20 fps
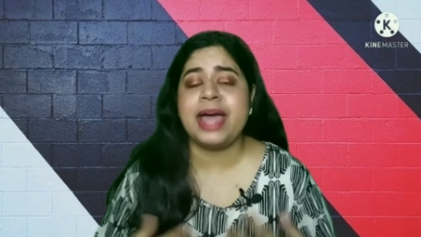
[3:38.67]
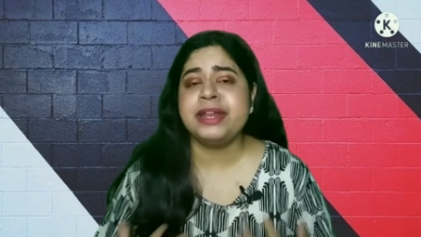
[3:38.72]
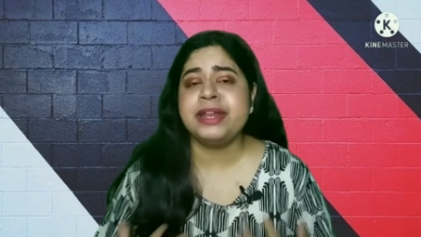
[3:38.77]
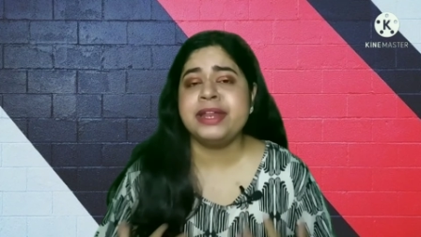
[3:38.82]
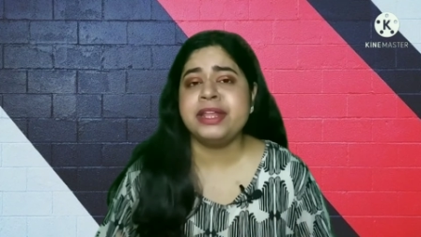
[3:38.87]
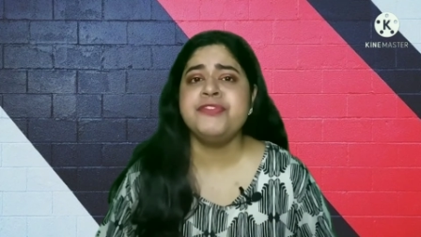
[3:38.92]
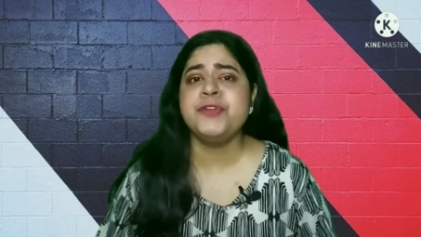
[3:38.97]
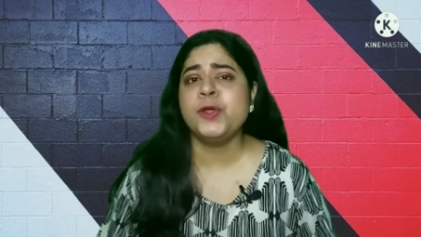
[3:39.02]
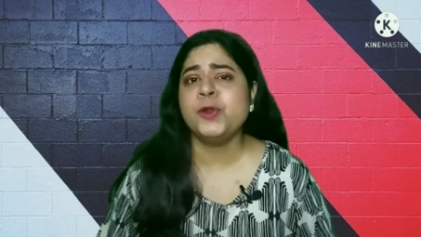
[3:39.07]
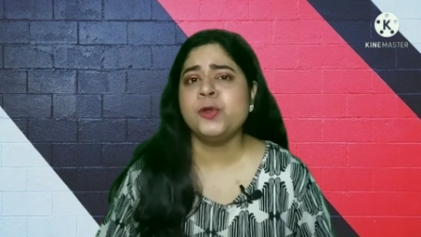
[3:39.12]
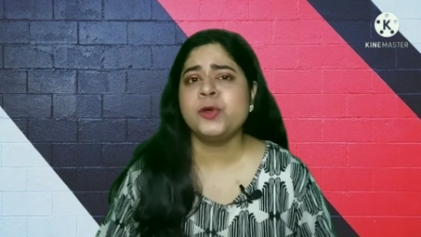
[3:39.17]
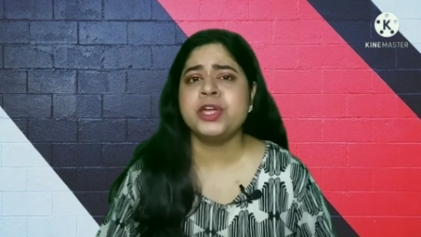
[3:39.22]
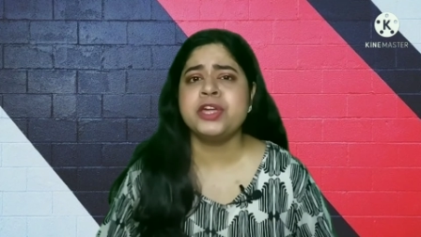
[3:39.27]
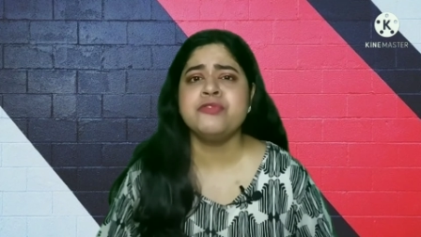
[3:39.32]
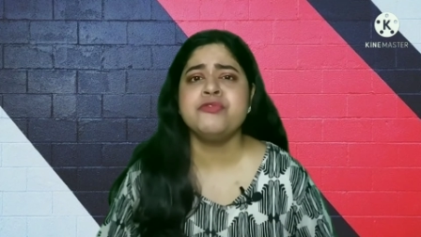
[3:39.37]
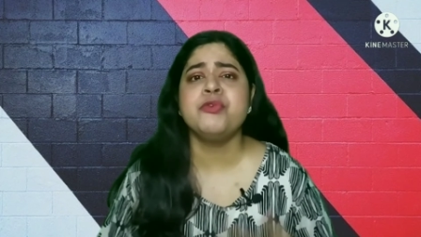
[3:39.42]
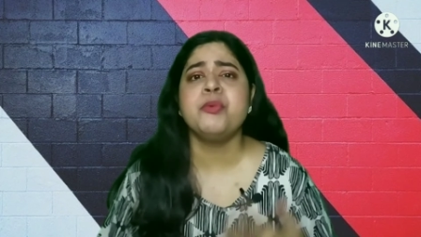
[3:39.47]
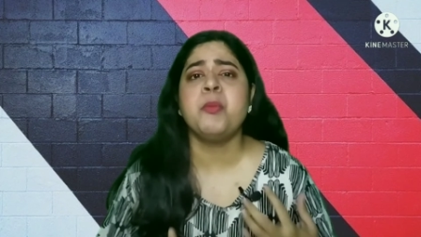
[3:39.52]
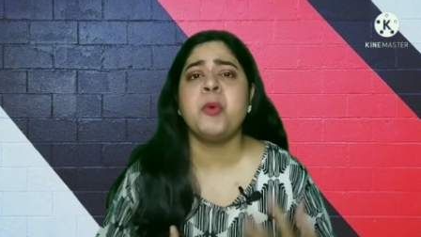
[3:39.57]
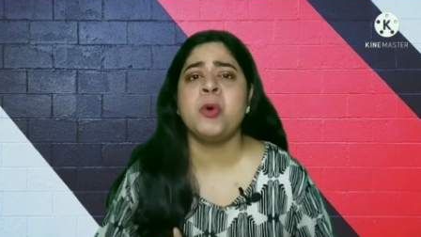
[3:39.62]
And if you're
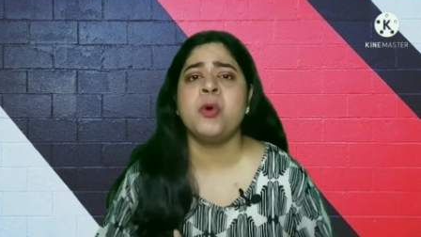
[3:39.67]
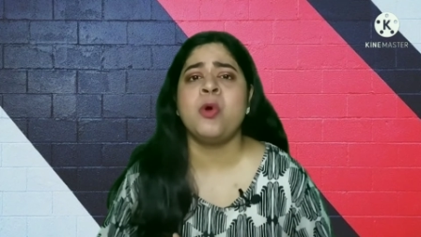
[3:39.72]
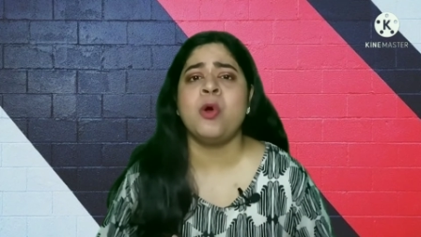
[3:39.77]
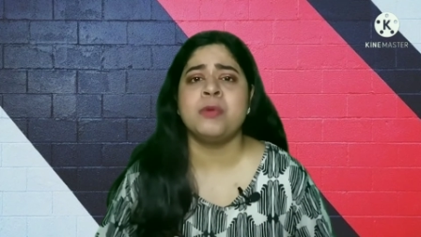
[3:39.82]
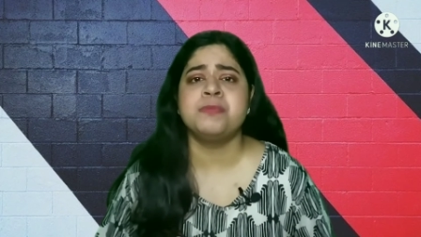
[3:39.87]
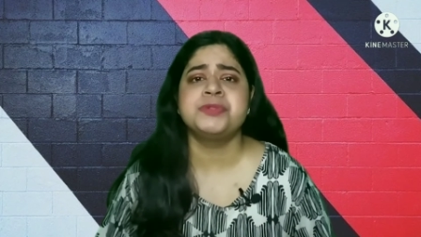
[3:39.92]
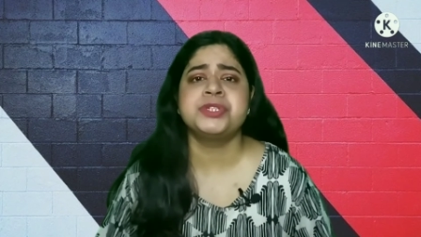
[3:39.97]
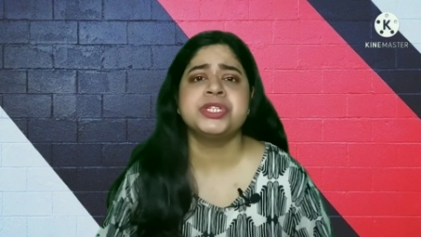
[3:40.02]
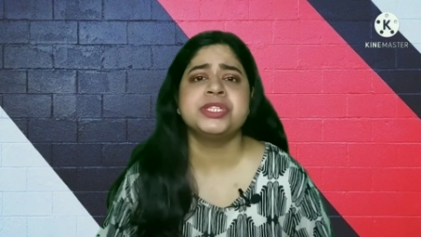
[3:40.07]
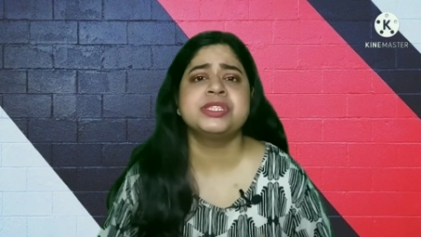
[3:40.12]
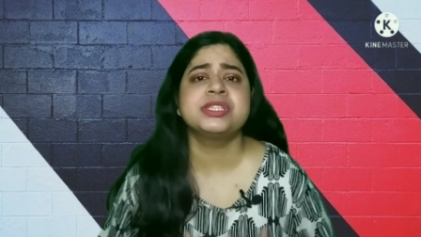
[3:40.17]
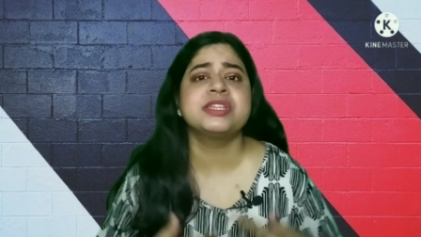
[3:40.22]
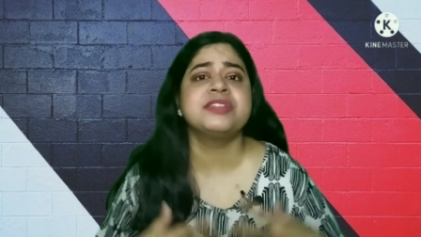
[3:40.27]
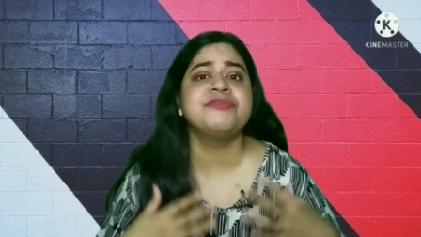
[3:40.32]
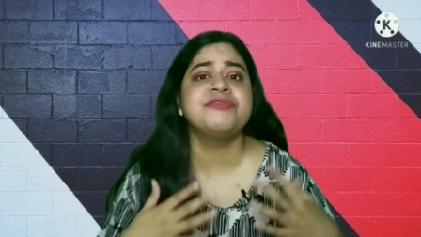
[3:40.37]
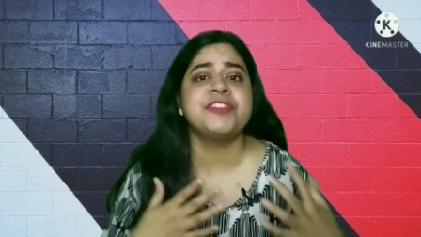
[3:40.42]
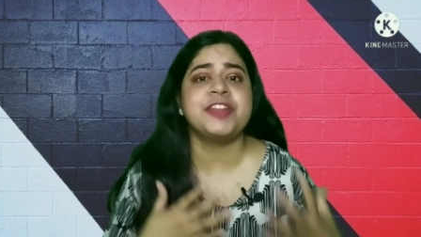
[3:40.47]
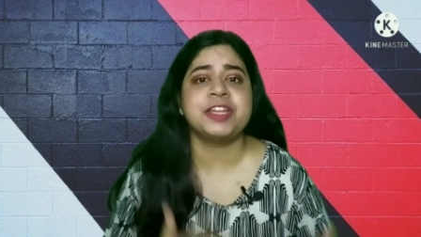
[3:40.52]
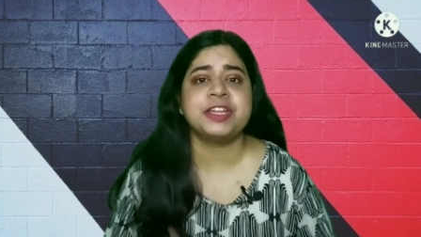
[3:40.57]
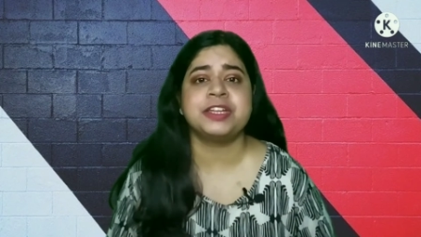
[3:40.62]
looking for more options
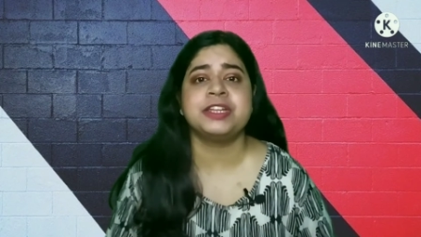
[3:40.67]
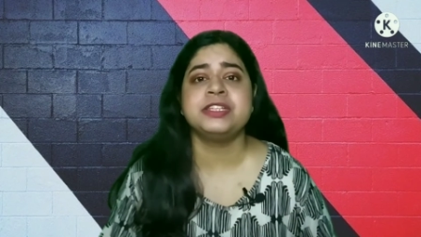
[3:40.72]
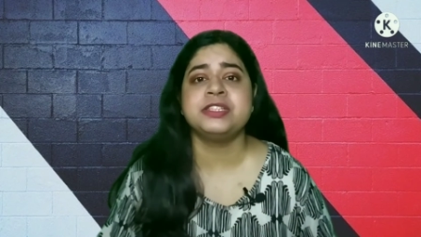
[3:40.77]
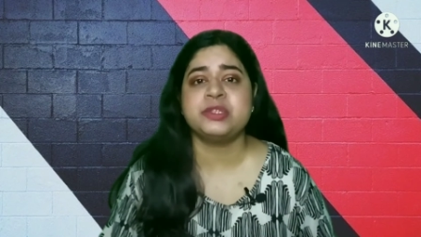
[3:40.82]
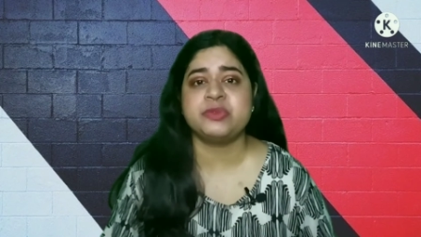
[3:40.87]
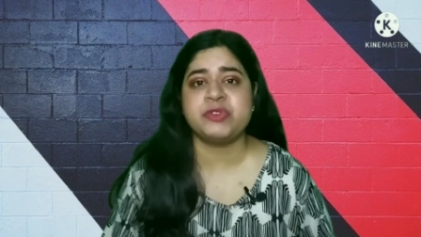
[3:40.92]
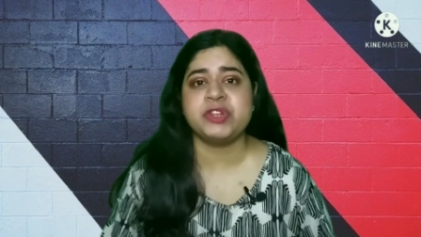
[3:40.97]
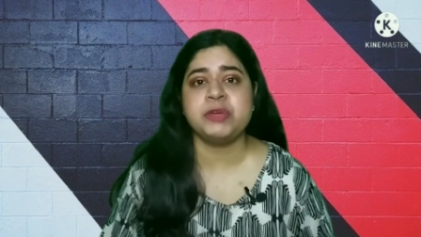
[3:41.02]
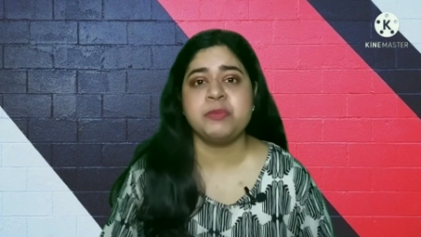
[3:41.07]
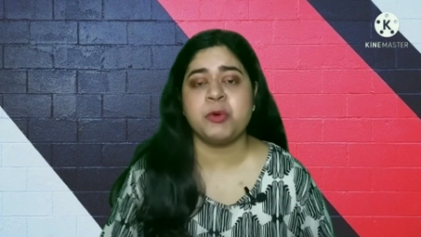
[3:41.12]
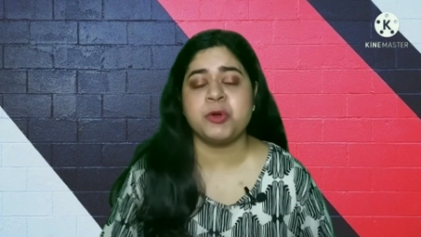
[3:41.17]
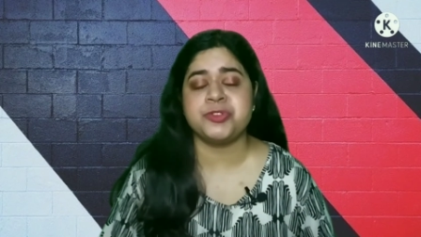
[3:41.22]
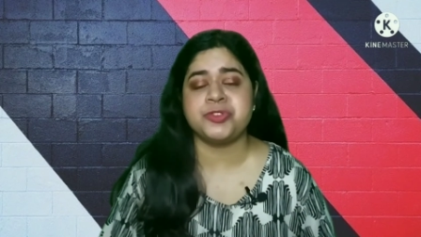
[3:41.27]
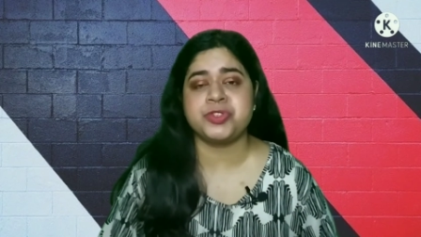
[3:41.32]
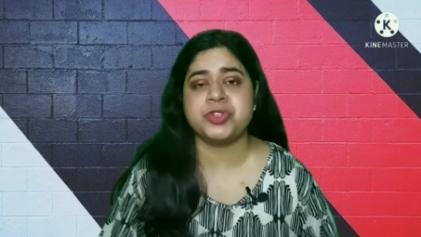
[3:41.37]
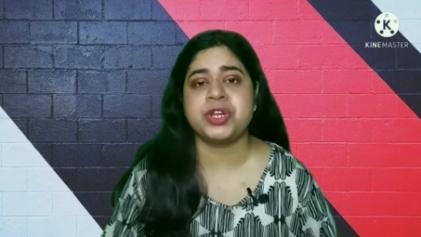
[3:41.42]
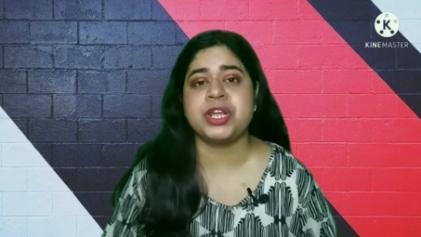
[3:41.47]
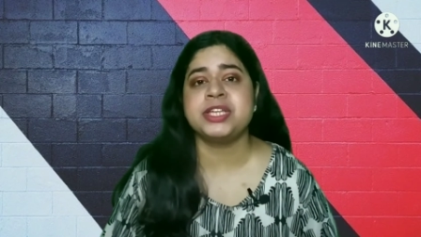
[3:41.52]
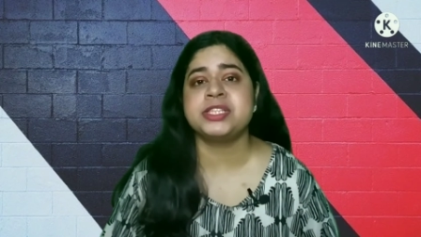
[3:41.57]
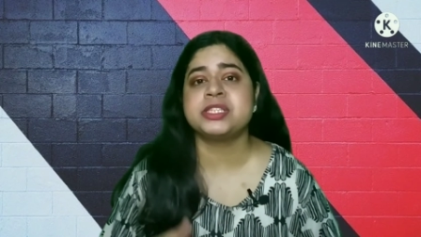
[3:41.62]
in fragrance free
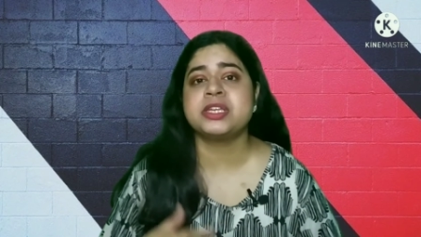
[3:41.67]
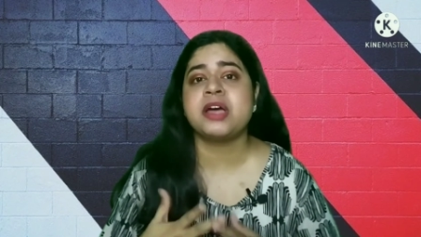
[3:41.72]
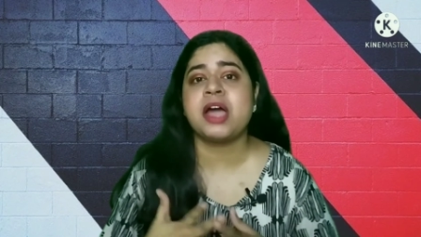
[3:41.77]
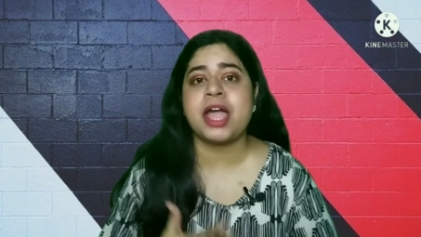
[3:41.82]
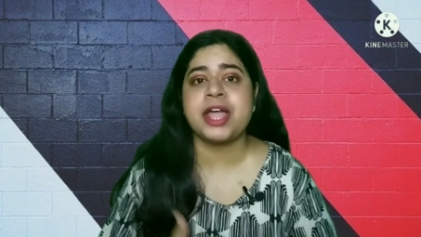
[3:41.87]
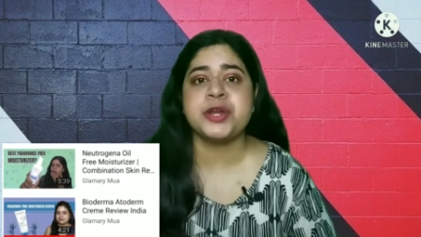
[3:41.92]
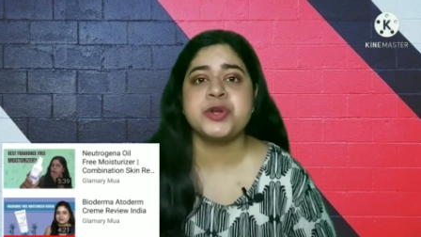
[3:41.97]
moisturizer,